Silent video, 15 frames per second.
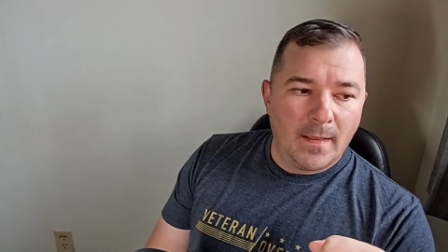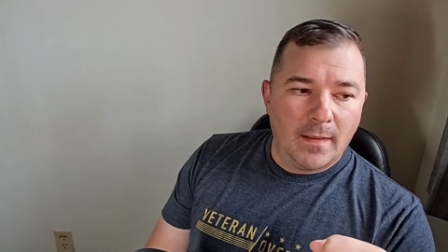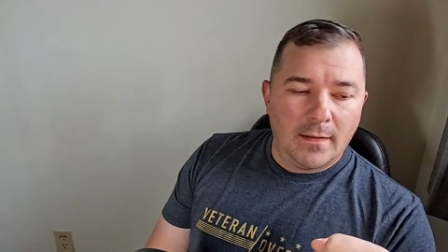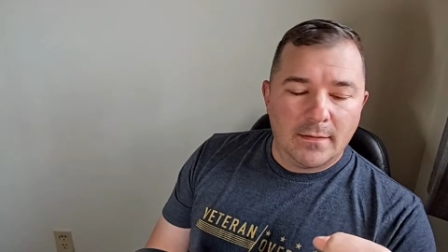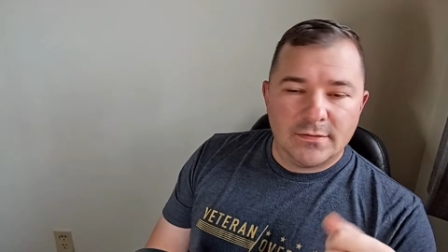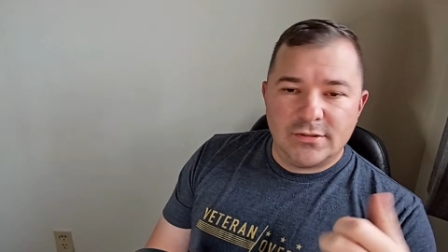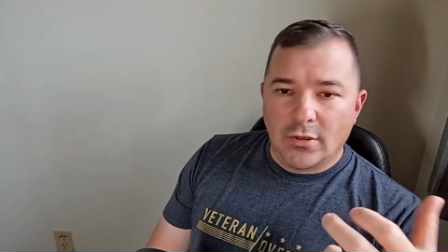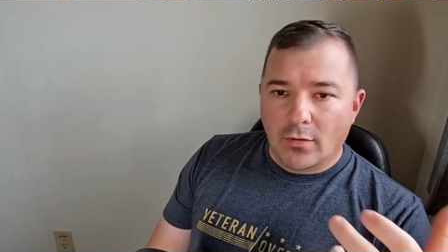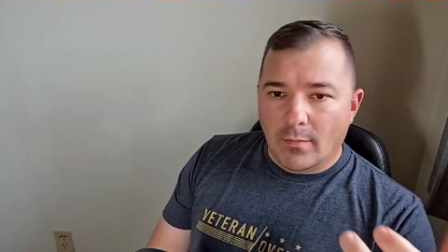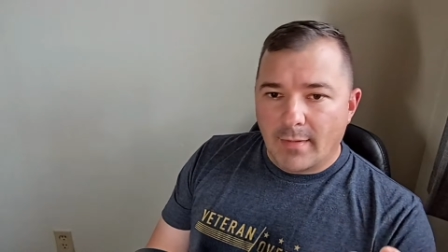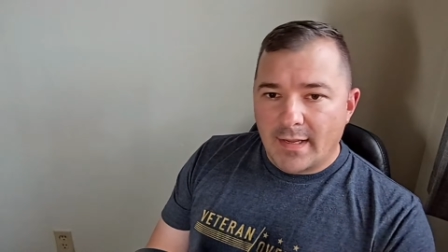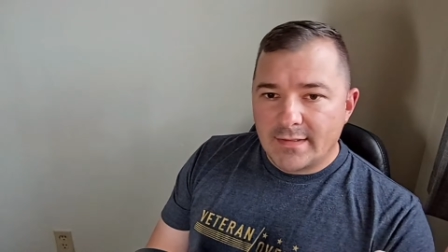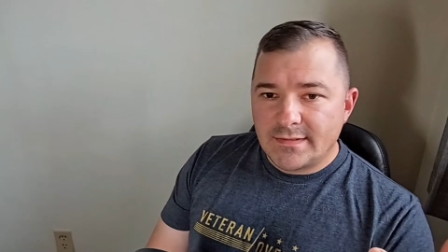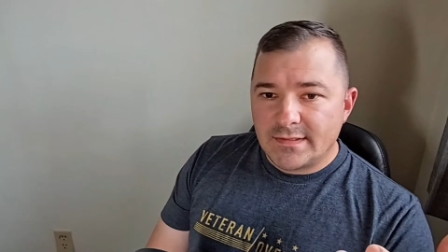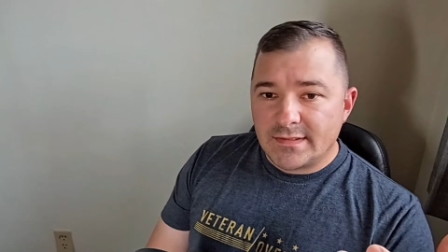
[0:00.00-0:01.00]

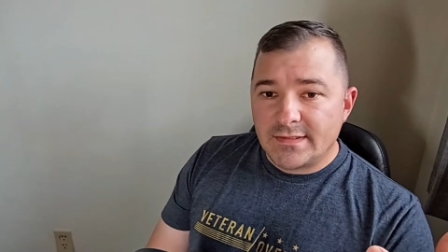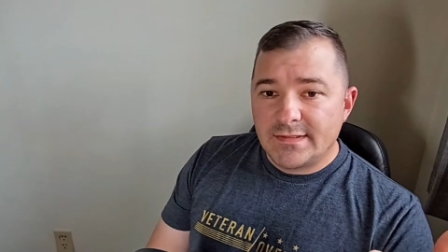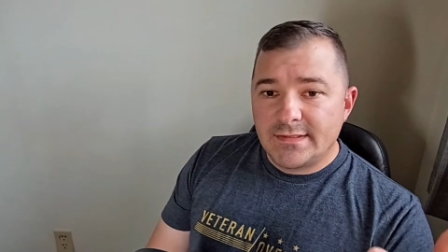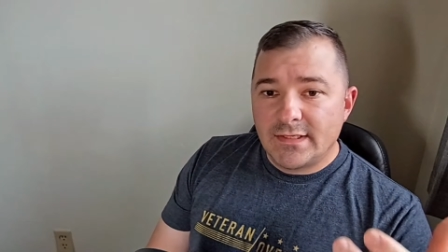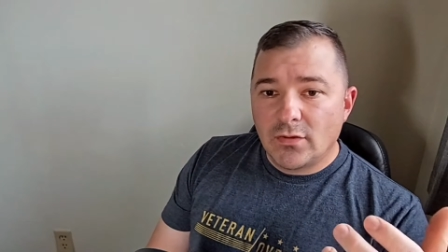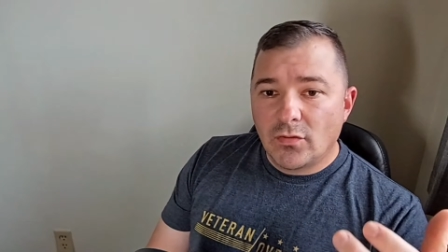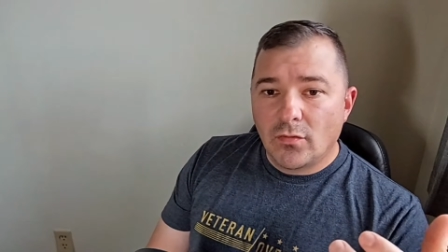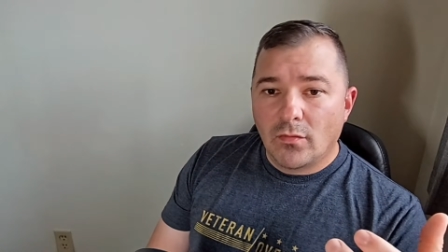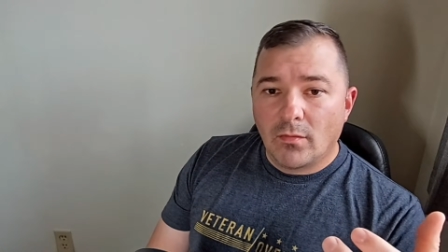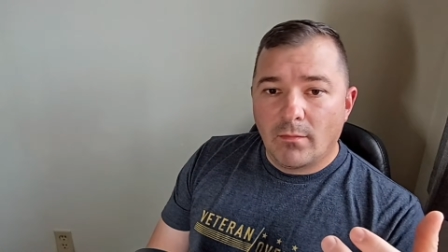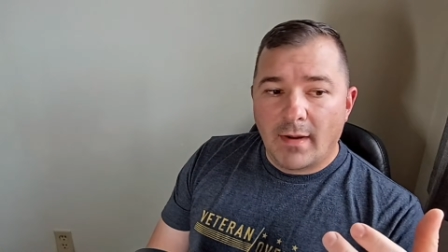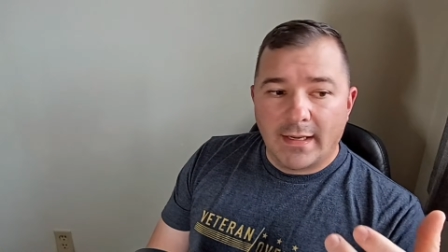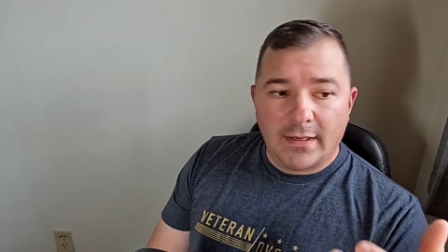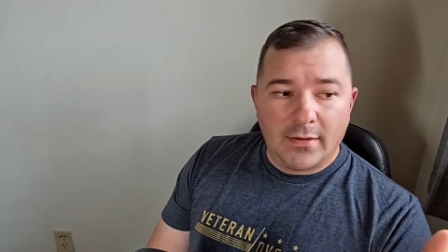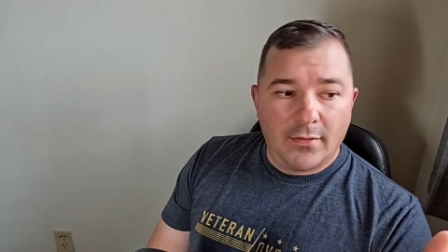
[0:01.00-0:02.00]
GMRS is still
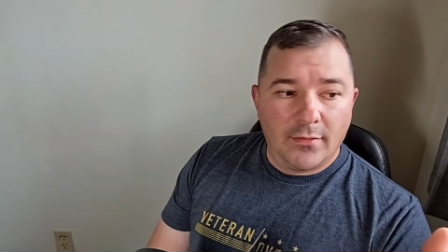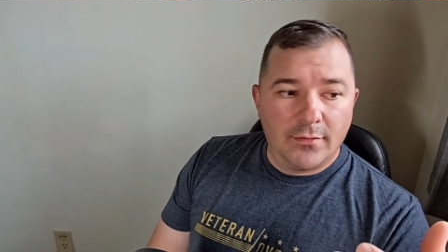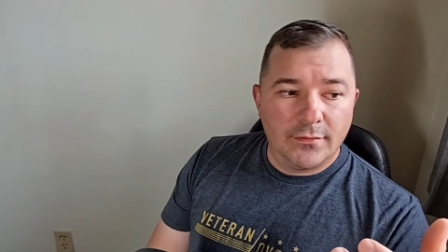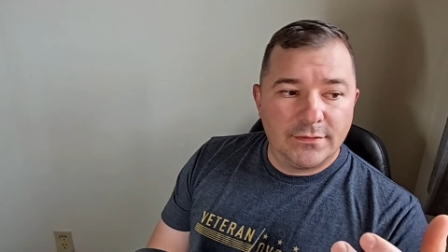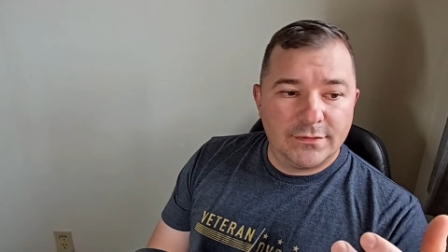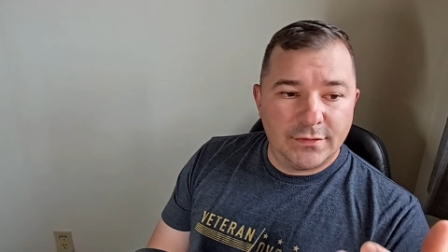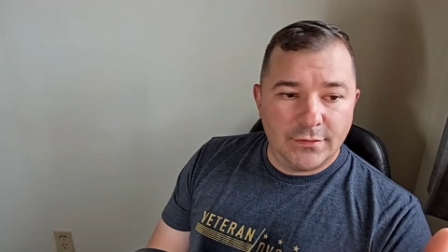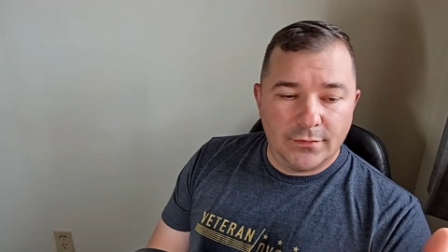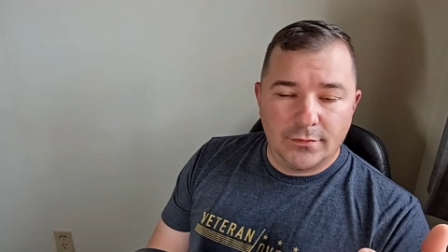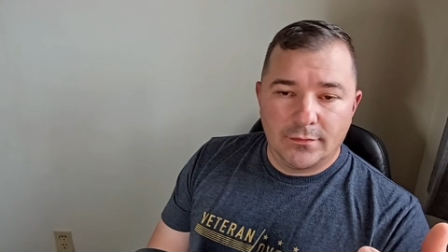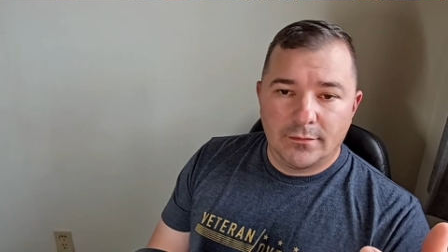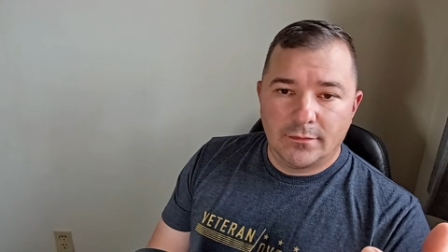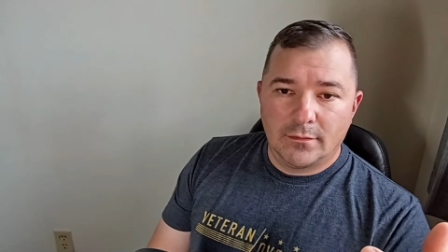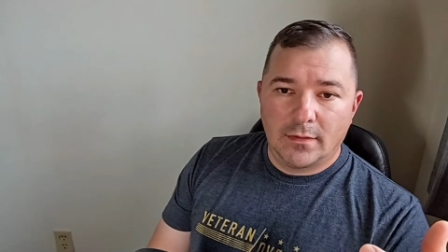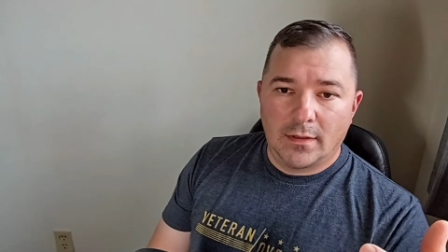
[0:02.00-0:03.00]
my go-to,
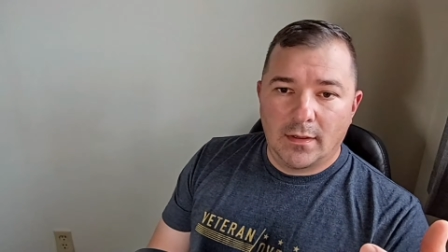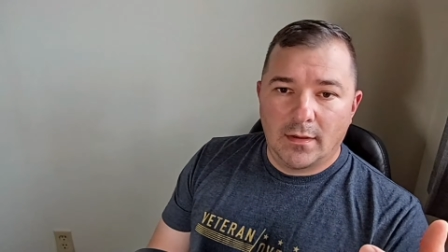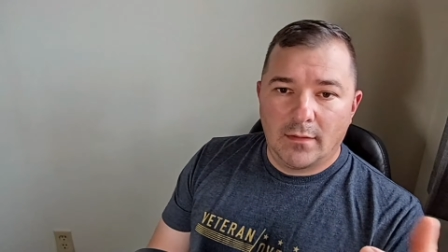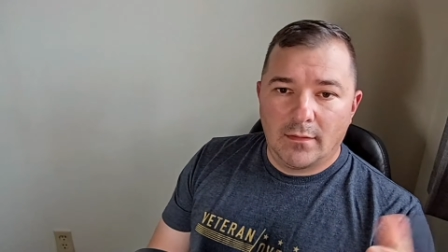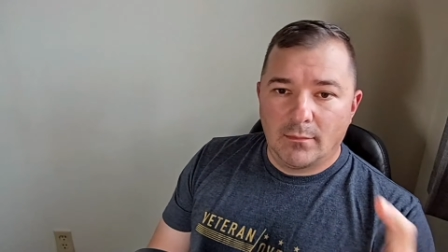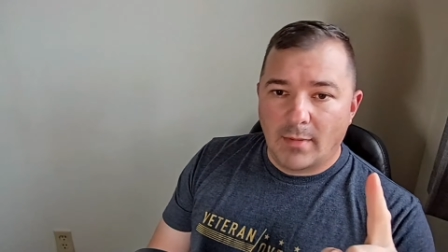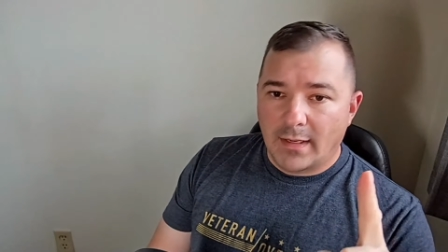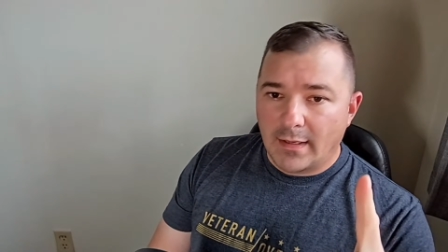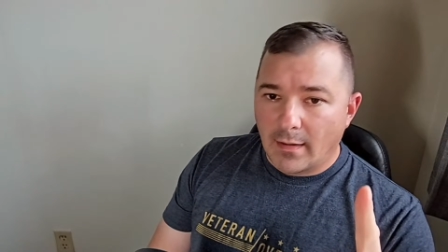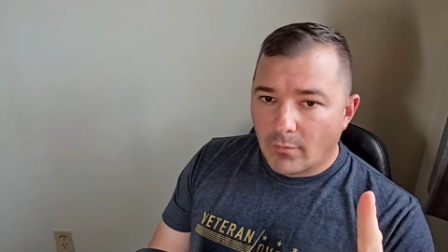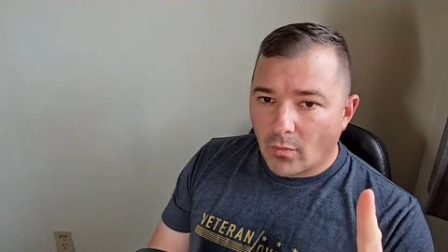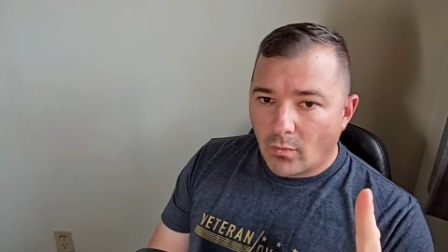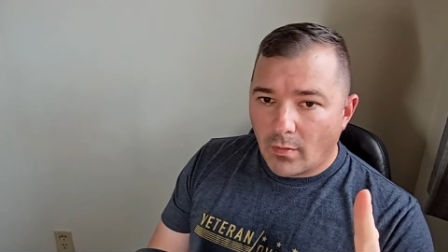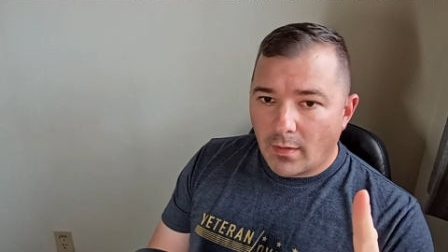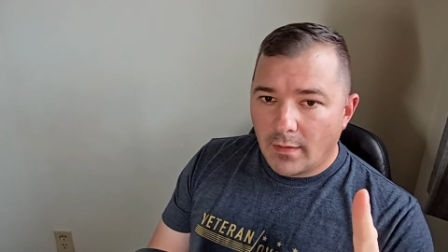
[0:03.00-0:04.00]
my number
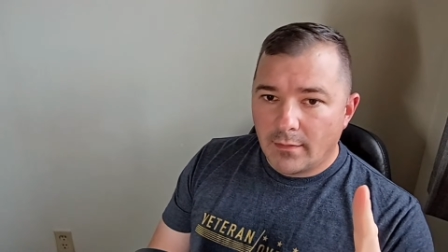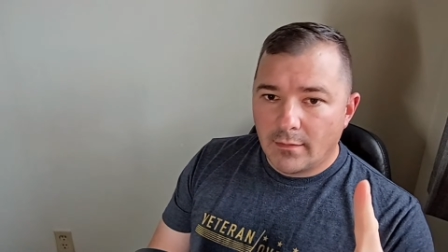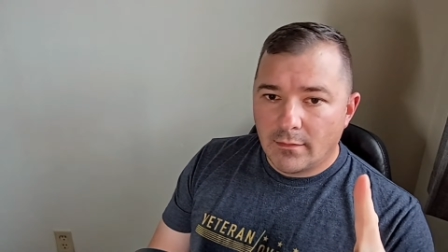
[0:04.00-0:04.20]
one.